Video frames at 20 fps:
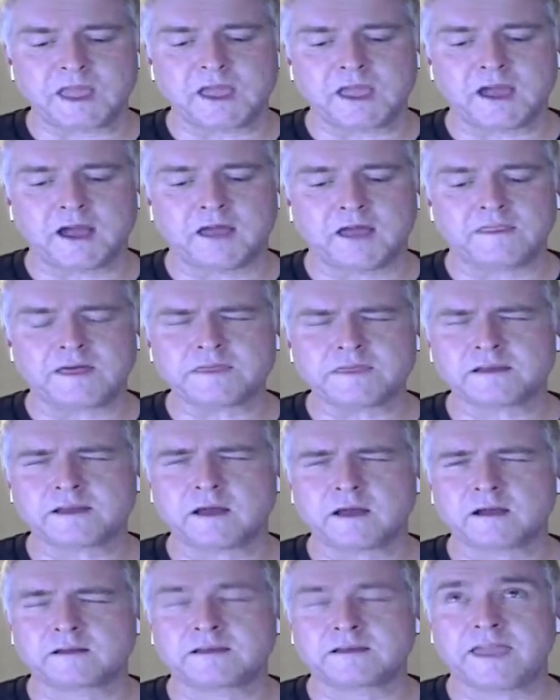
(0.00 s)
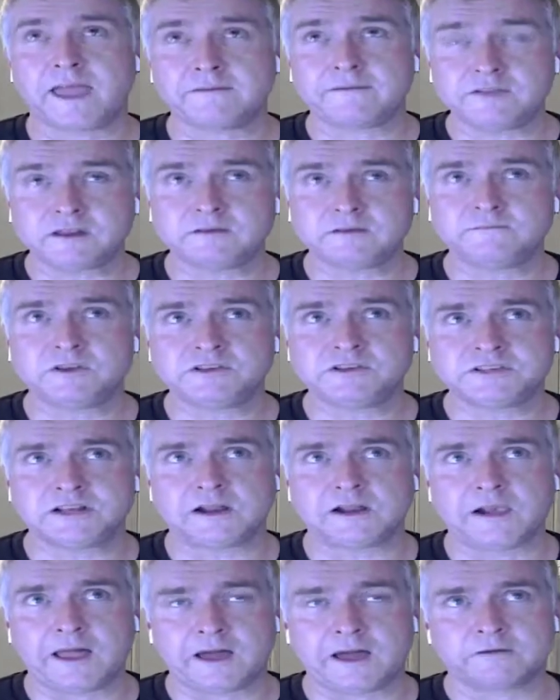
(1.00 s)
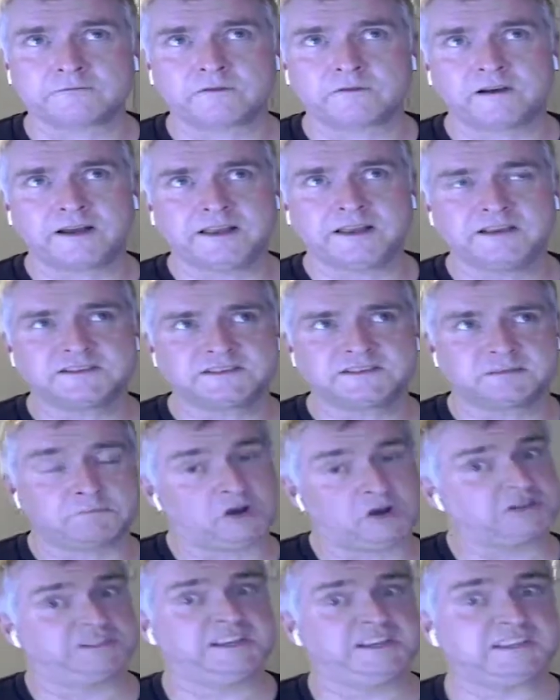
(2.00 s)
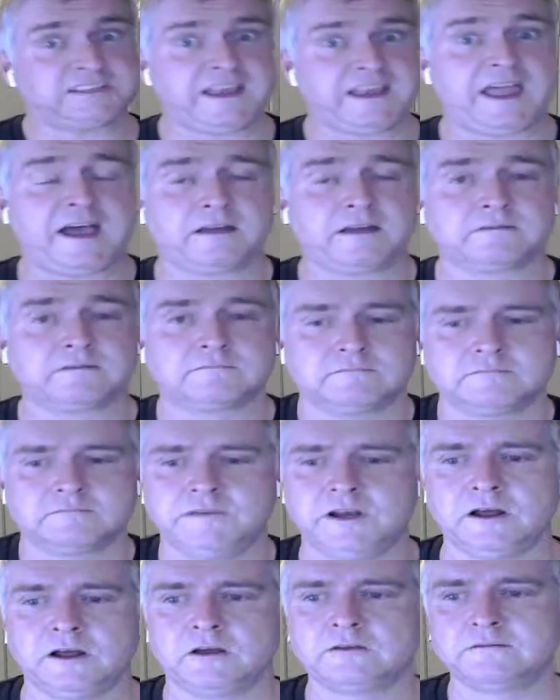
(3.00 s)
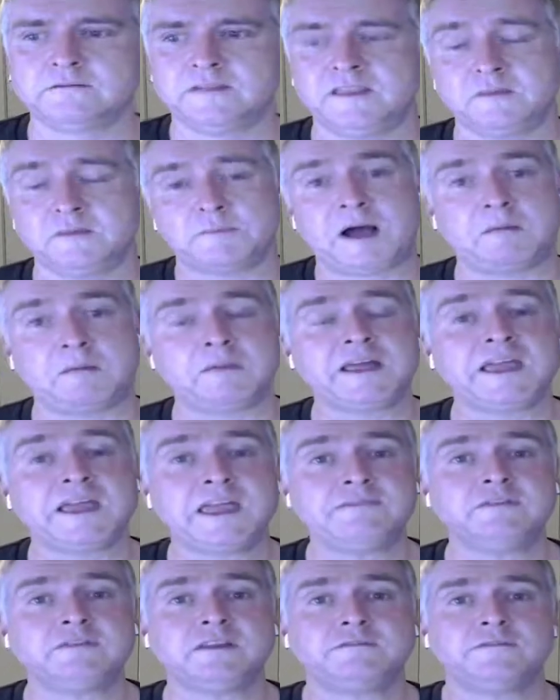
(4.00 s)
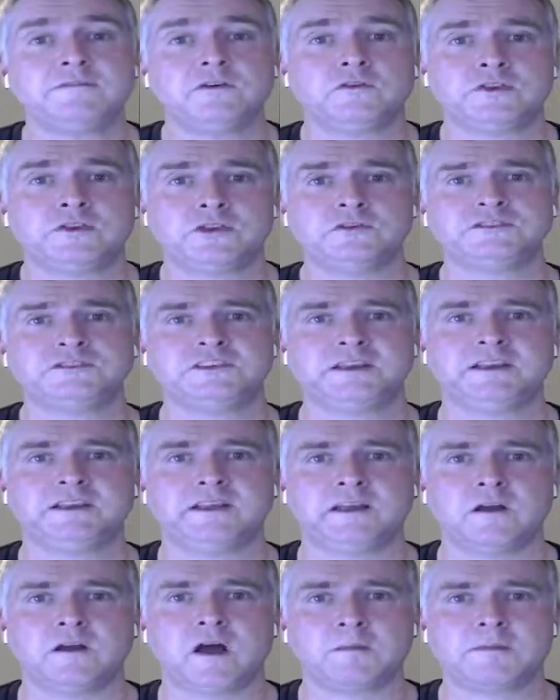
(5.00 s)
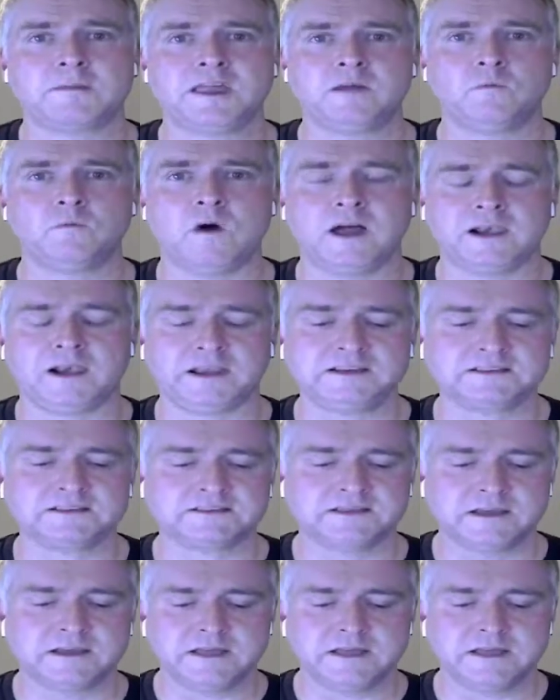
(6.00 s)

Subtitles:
Another caveat of using CloudFront is that because it's out, in the public, even if you're using an IP whitelist,